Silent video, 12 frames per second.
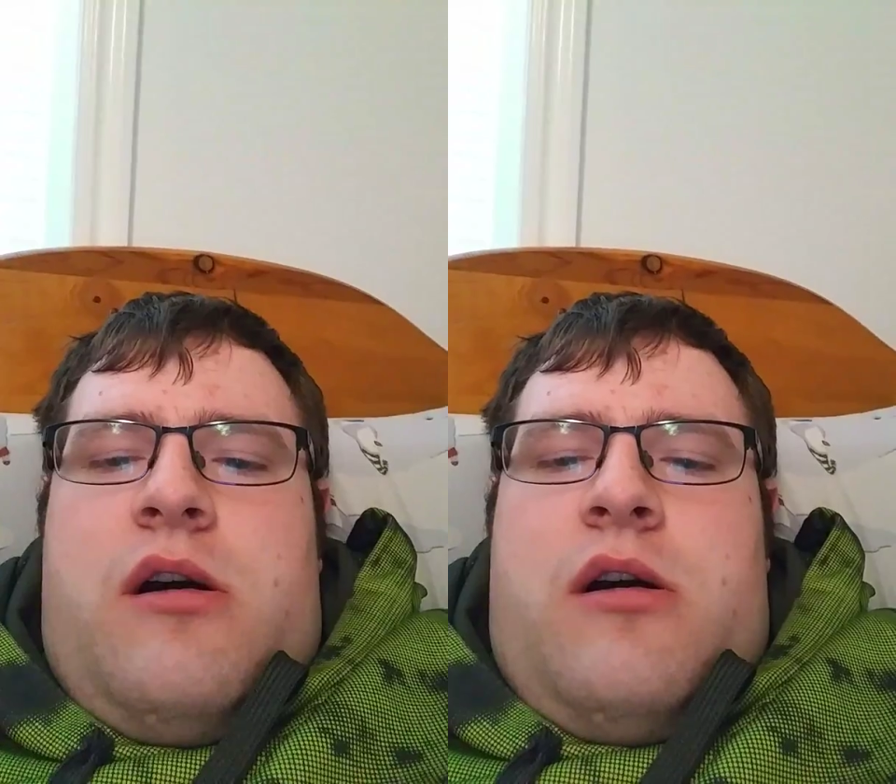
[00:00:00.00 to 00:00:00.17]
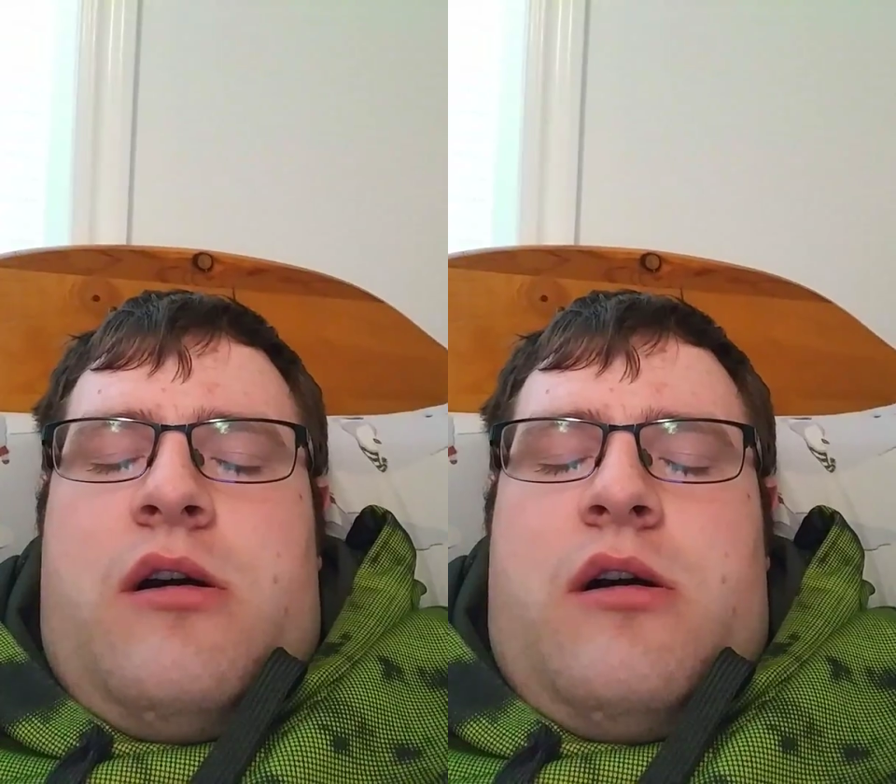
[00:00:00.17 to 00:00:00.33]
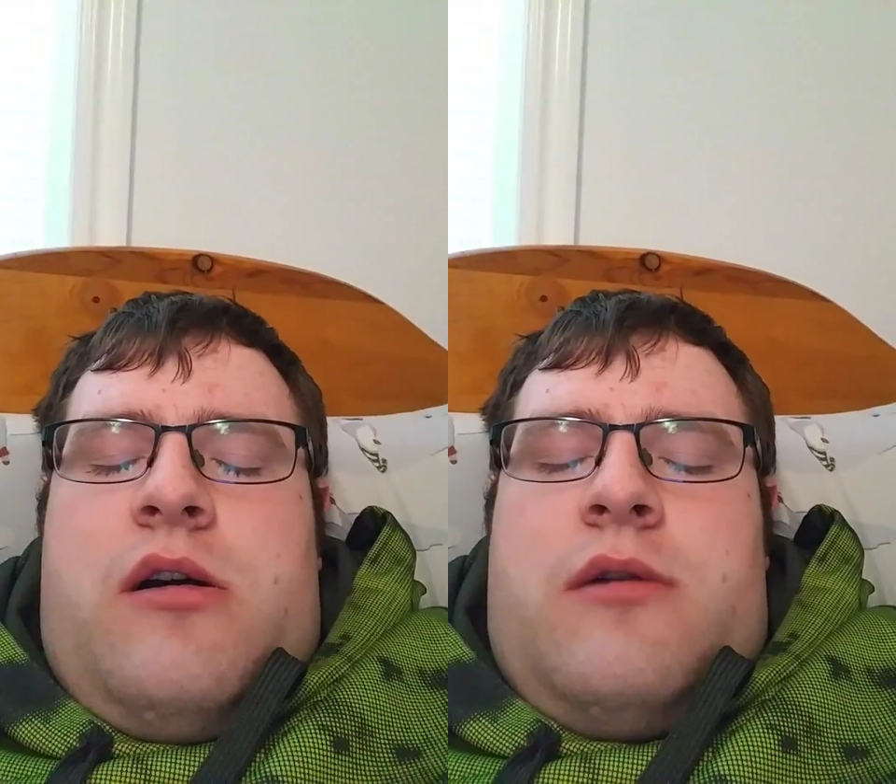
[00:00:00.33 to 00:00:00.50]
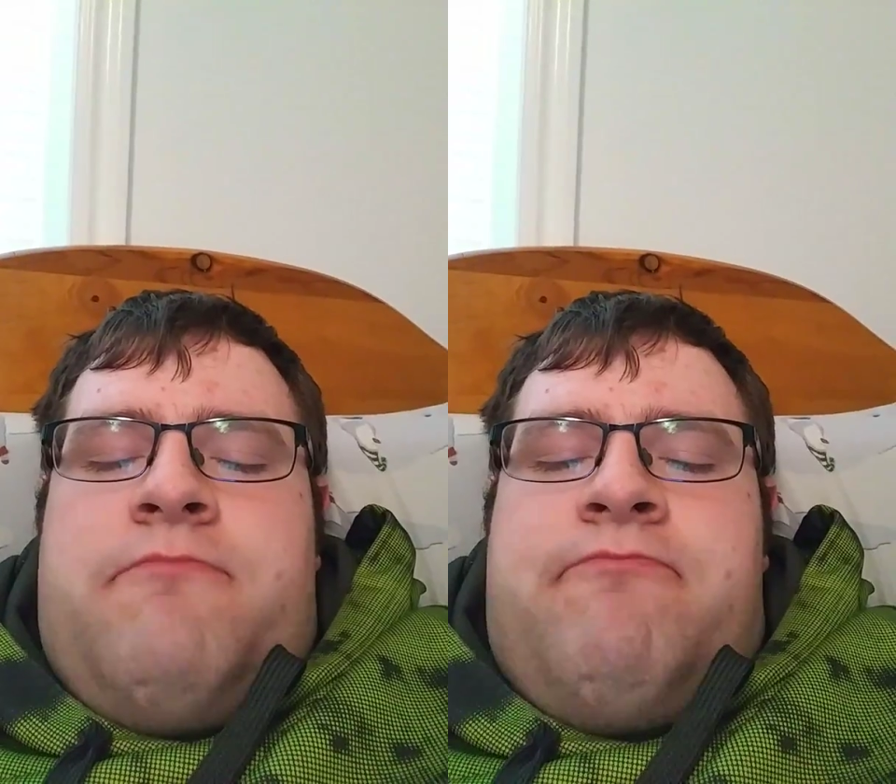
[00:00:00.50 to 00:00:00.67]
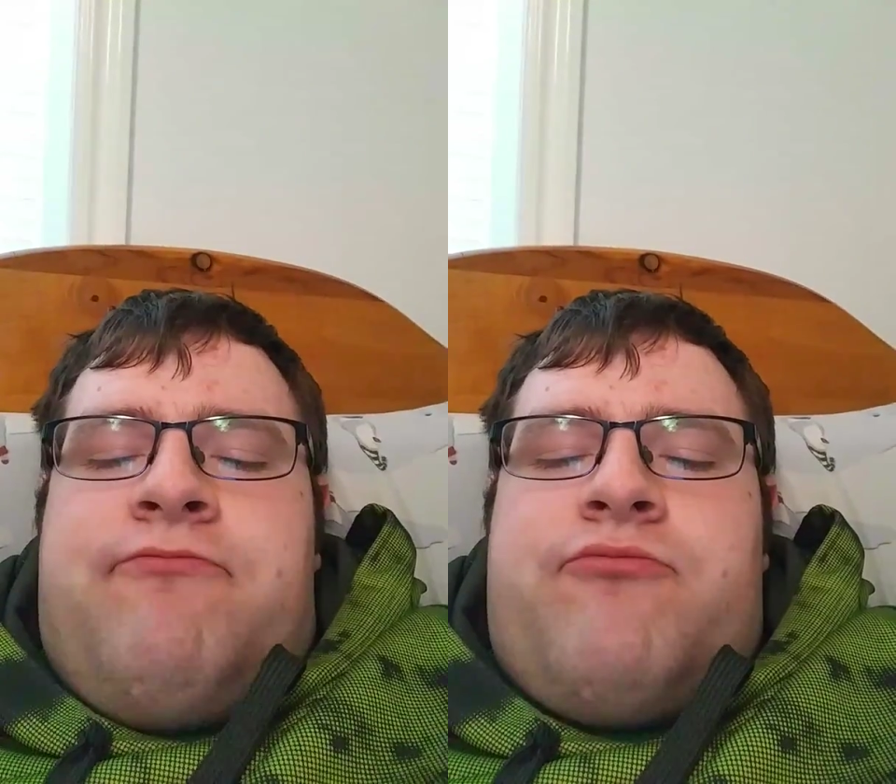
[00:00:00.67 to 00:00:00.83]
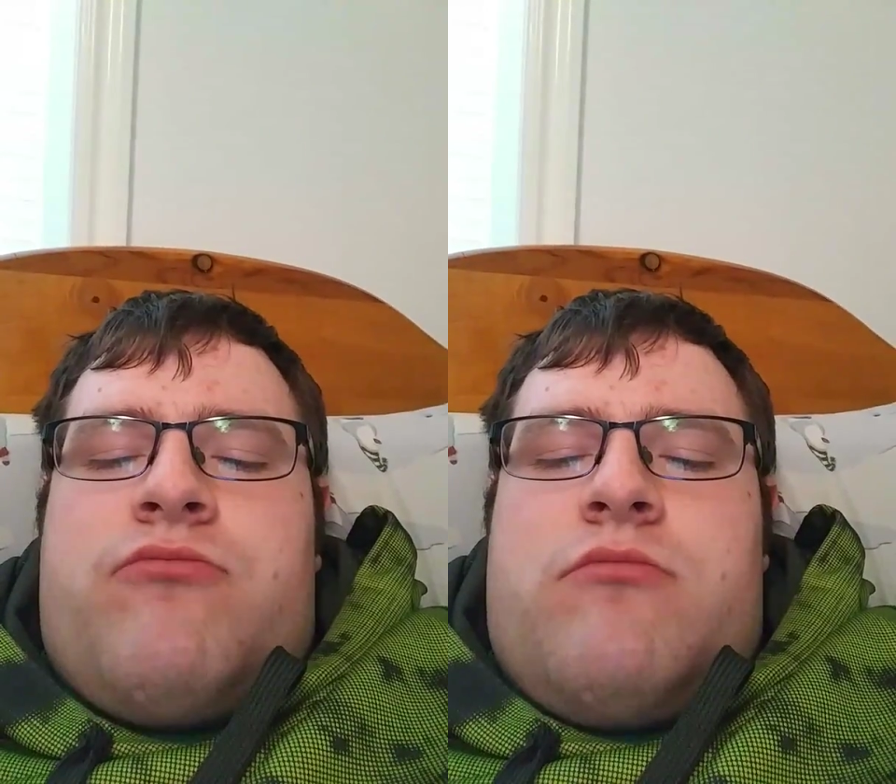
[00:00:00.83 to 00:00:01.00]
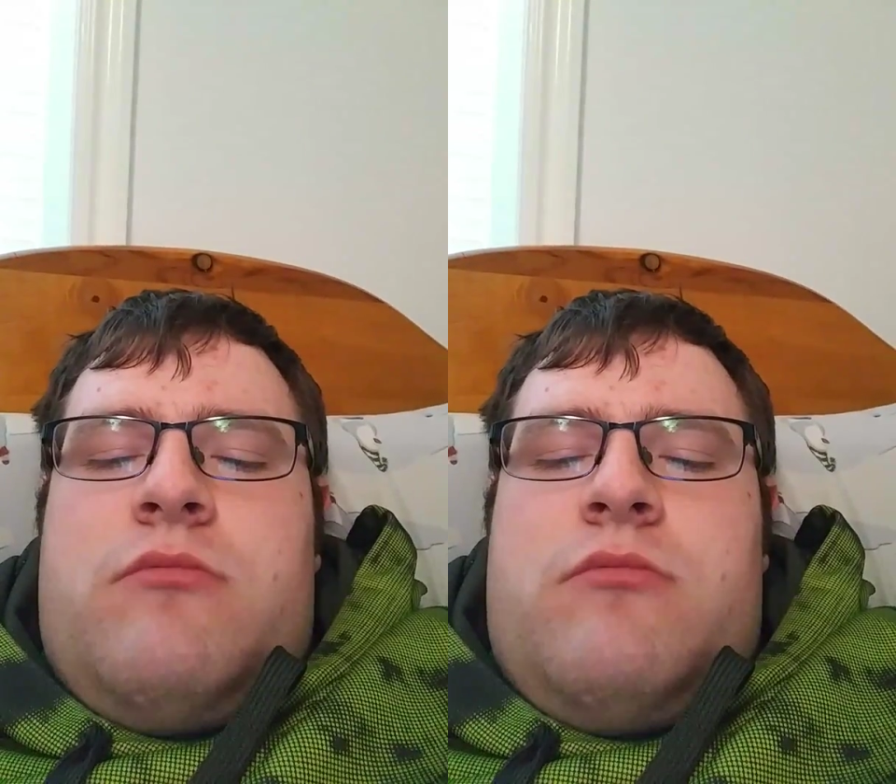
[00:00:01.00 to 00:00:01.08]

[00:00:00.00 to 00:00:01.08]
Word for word: Um,